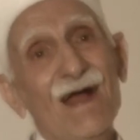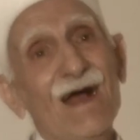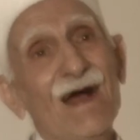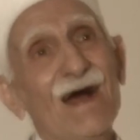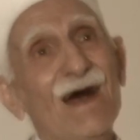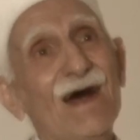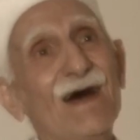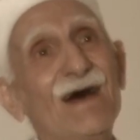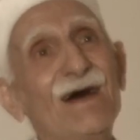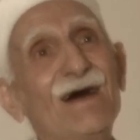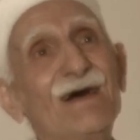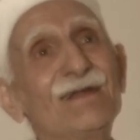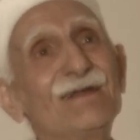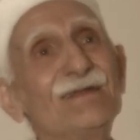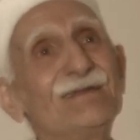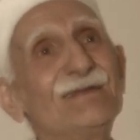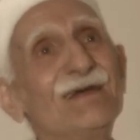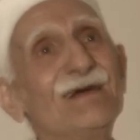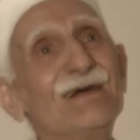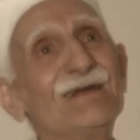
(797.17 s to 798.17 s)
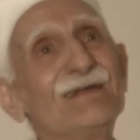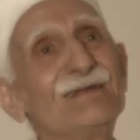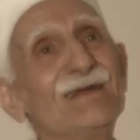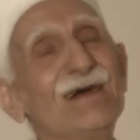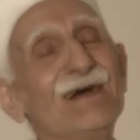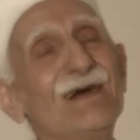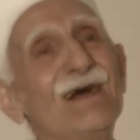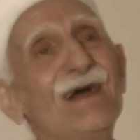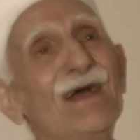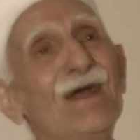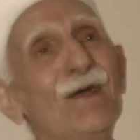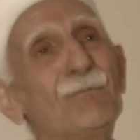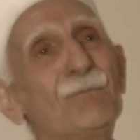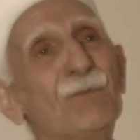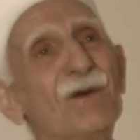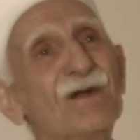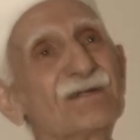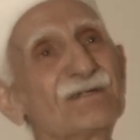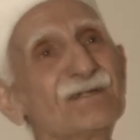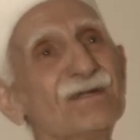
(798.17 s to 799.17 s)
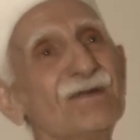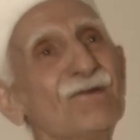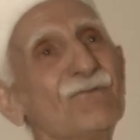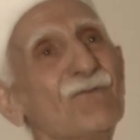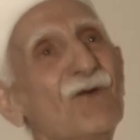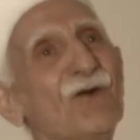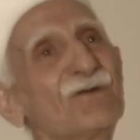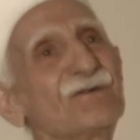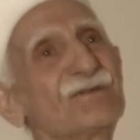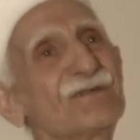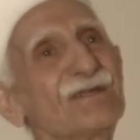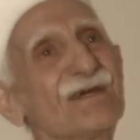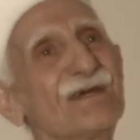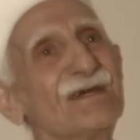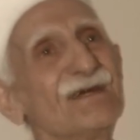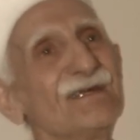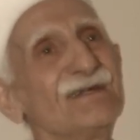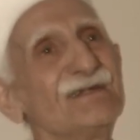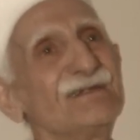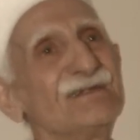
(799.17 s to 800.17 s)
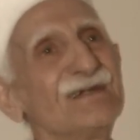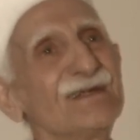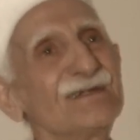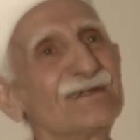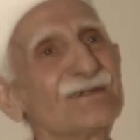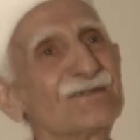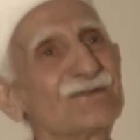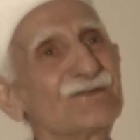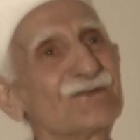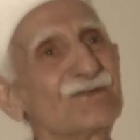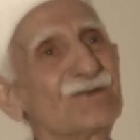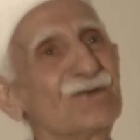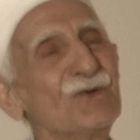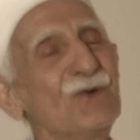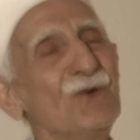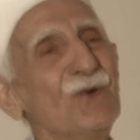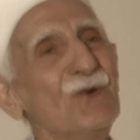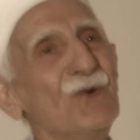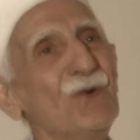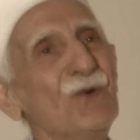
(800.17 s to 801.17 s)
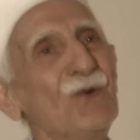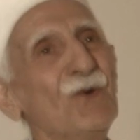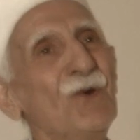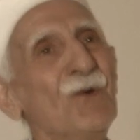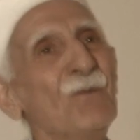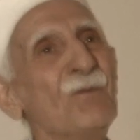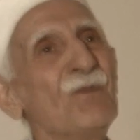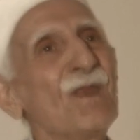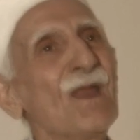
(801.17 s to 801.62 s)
a person was just to